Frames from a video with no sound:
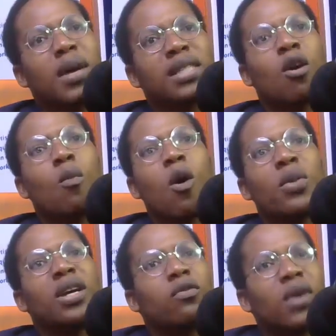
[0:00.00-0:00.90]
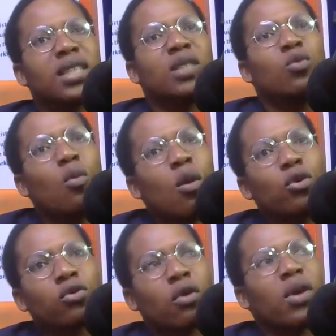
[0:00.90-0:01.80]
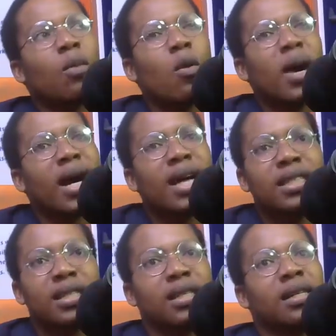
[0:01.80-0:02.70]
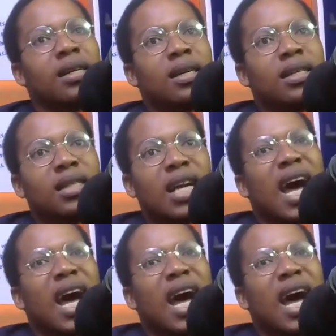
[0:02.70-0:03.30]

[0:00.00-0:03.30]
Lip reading: I bust our mom we had drugs no more story I'm on my catch say